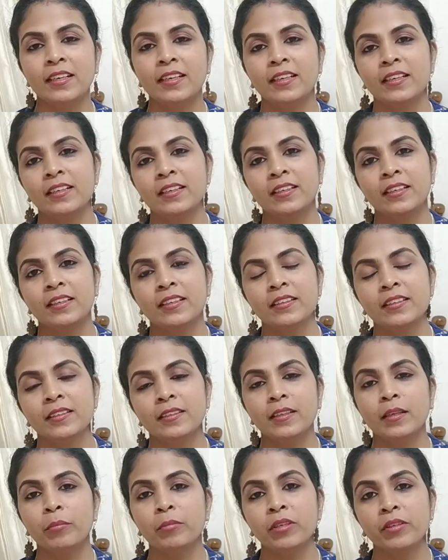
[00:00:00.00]
In
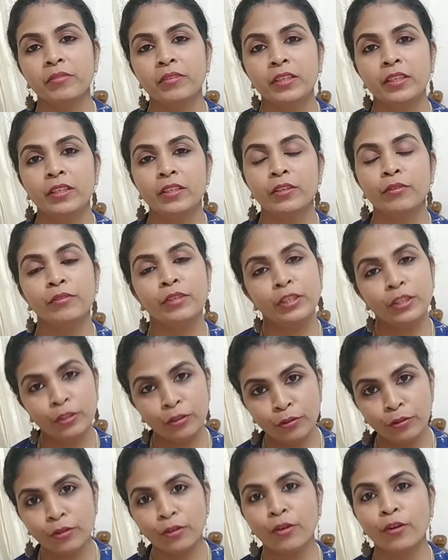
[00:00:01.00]
this video, we
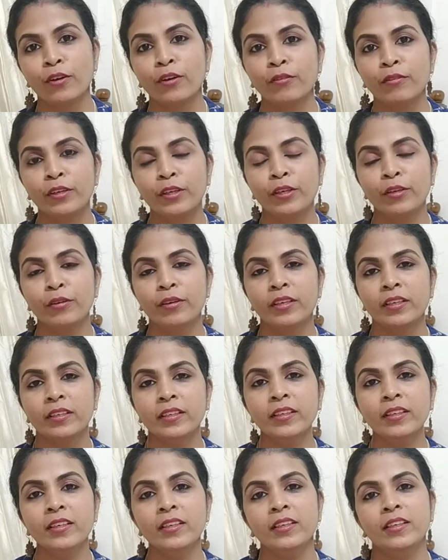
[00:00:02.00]
have a haul video.
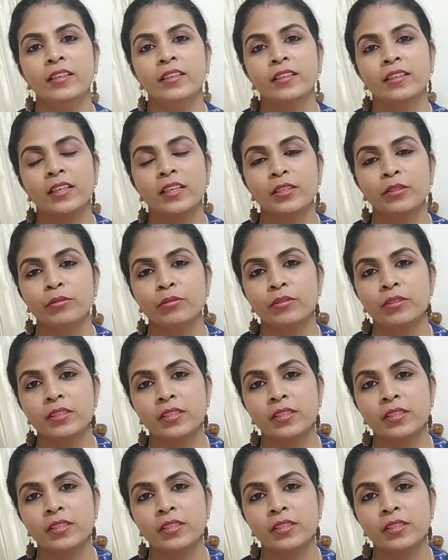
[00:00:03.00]
I have